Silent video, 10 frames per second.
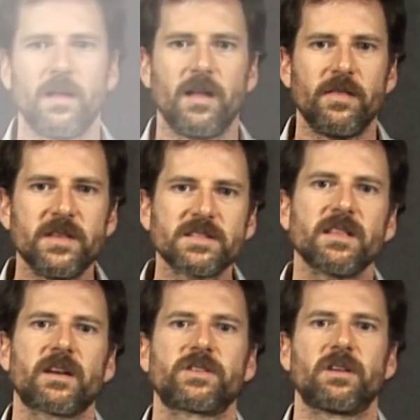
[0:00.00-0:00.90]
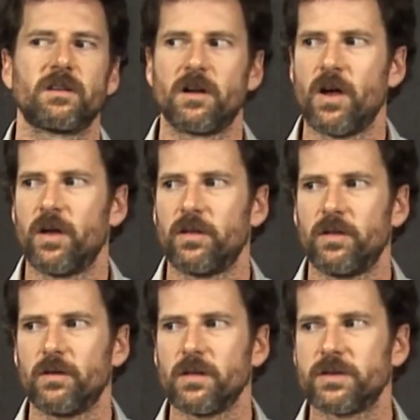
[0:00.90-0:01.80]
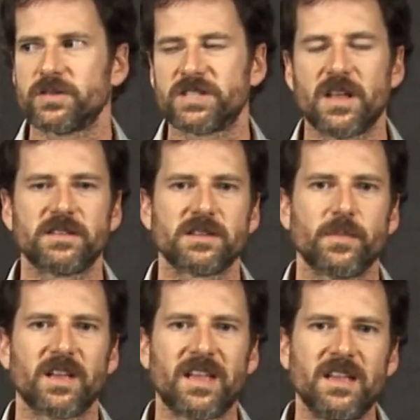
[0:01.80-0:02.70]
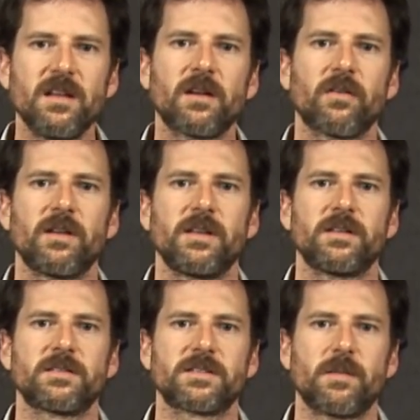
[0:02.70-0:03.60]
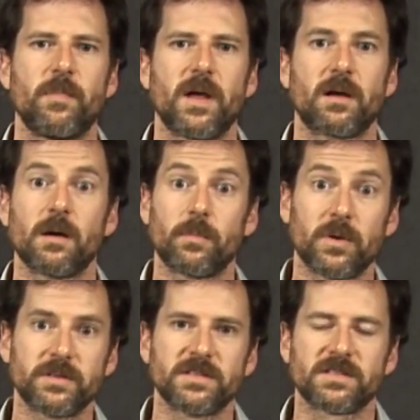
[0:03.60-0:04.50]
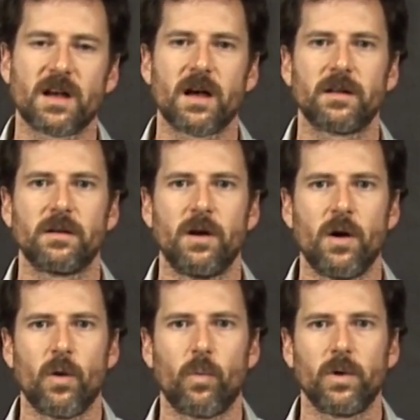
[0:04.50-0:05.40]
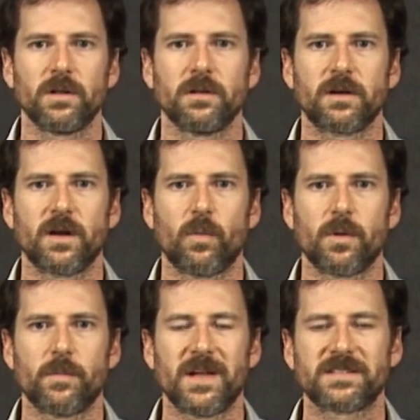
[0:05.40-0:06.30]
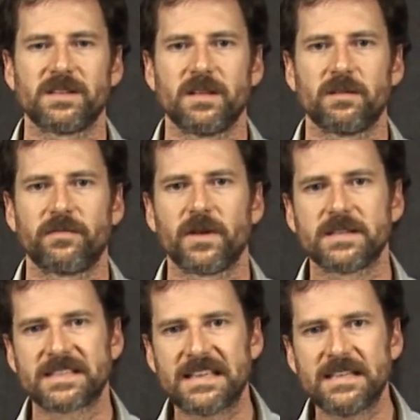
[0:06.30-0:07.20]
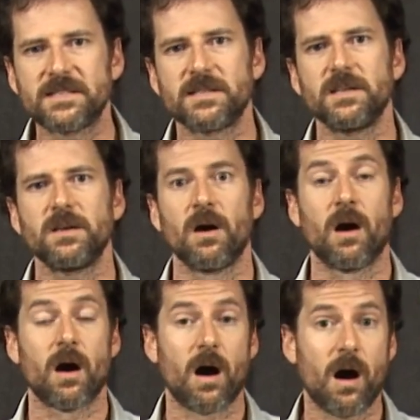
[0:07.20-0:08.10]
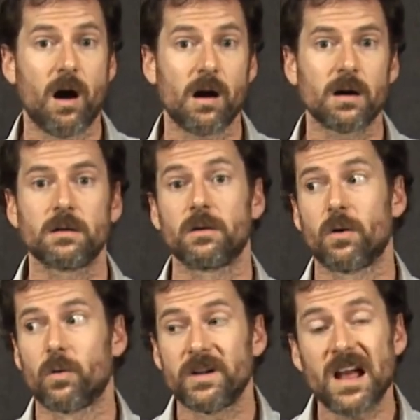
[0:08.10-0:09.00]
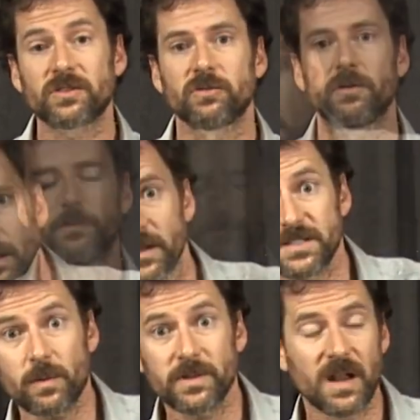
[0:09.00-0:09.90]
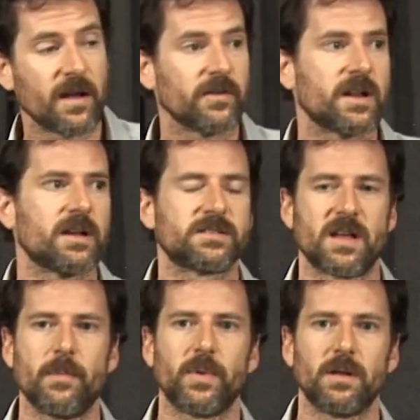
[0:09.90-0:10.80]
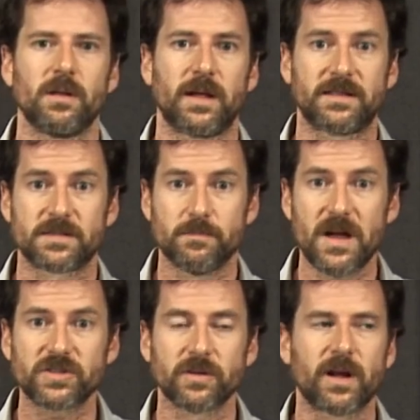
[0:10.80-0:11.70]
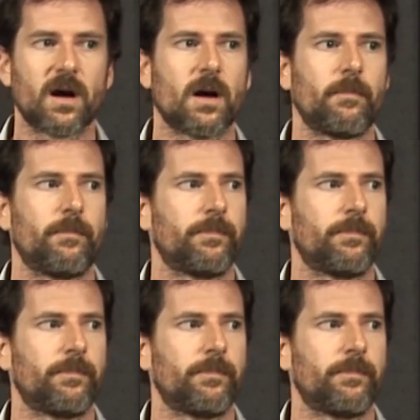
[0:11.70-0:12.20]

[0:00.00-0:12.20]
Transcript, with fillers: In this lecture, you'll understand some of the key ingredients that make up good design. We'll look at what makes an interface easy, hard, or natural. Let's start with an everyday example, like this measuring cup.